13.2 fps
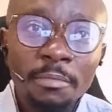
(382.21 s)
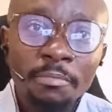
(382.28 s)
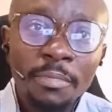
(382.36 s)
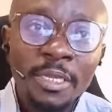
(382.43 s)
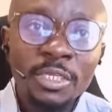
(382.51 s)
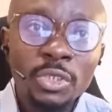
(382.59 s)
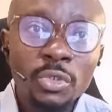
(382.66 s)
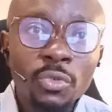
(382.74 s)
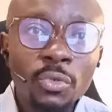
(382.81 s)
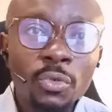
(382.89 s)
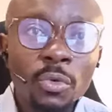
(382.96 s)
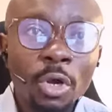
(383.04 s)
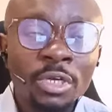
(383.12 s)
please
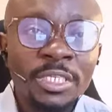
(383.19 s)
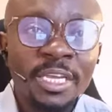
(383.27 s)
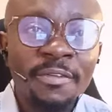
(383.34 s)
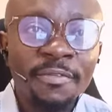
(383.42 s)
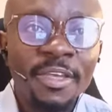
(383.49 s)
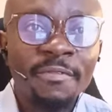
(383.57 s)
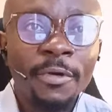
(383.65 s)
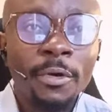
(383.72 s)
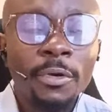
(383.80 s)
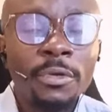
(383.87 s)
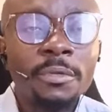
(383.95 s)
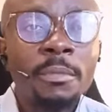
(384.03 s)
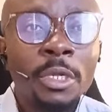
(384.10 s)
do us a favor.
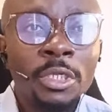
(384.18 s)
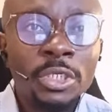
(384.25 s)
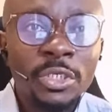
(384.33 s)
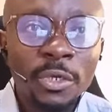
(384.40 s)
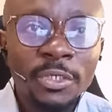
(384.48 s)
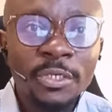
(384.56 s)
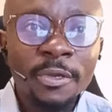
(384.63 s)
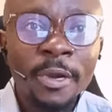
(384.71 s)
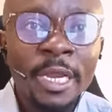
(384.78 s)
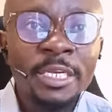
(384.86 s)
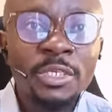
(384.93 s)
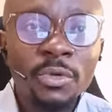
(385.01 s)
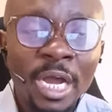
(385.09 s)

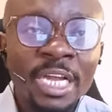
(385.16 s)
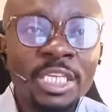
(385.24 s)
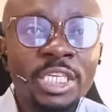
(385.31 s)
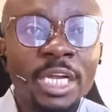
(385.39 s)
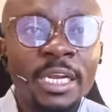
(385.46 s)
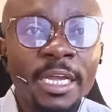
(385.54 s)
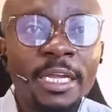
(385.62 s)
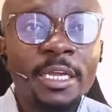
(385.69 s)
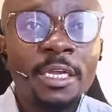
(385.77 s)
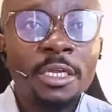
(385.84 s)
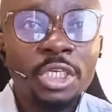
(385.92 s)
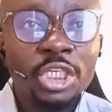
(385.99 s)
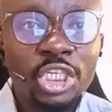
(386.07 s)
Subscribe to our channel,
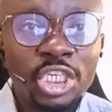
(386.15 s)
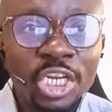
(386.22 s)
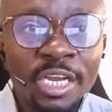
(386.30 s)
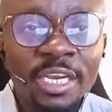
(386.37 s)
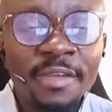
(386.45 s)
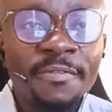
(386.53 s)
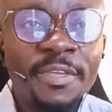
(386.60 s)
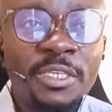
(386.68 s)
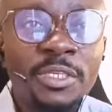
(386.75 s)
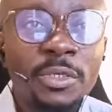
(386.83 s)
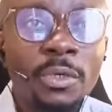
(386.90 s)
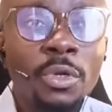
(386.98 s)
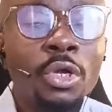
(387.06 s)
share the
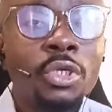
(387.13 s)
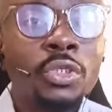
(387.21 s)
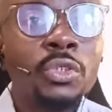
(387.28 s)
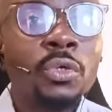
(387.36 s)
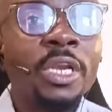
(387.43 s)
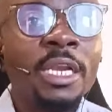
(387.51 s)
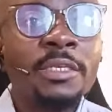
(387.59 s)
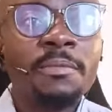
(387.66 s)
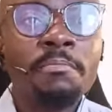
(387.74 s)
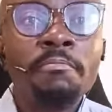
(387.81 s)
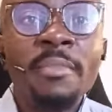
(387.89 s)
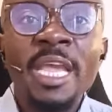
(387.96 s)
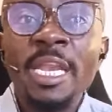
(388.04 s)
video so that
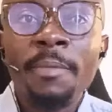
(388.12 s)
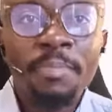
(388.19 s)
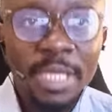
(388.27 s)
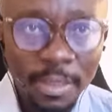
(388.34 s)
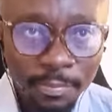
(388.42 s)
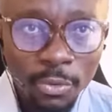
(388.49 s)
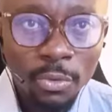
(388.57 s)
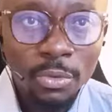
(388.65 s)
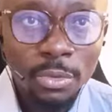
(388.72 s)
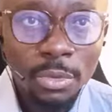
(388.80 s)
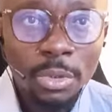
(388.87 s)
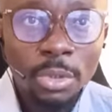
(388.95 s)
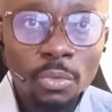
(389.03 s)
many people
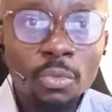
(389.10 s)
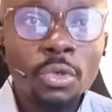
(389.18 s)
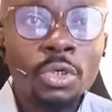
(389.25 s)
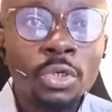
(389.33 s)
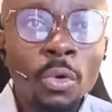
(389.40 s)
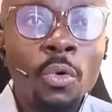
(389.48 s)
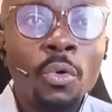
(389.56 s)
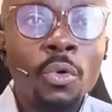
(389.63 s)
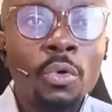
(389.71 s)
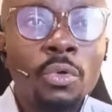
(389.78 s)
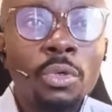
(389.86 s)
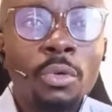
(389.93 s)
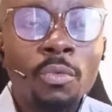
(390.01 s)
will know
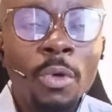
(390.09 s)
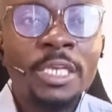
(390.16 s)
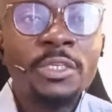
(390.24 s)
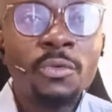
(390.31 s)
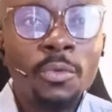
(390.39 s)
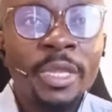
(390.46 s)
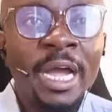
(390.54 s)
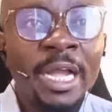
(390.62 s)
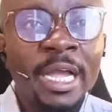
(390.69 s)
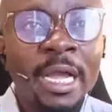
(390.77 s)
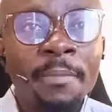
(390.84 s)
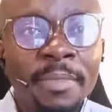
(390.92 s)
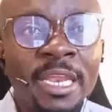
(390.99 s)
what we are
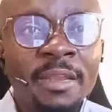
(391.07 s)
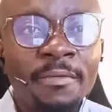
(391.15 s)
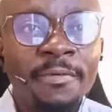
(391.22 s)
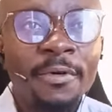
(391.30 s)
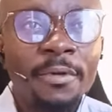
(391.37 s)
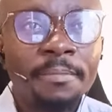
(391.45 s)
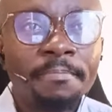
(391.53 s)
campaigning for.